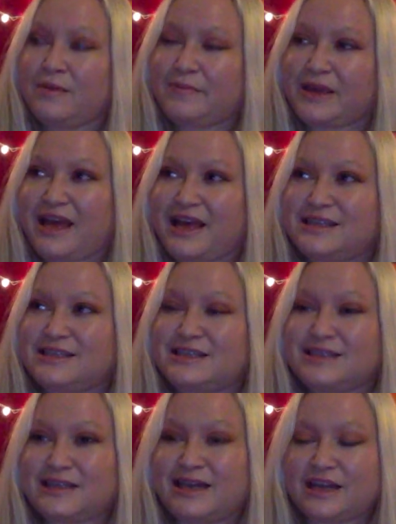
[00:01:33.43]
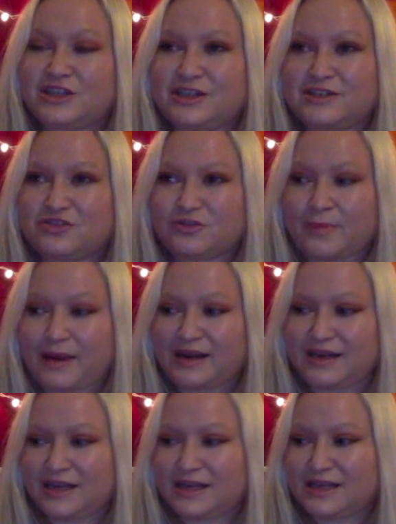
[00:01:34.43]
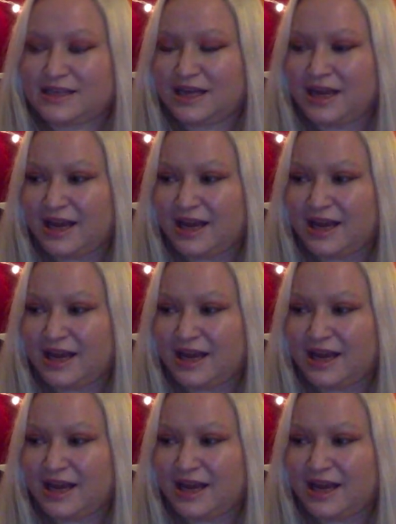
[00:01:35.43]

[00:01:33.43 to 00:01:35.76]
because this connection is reminding us,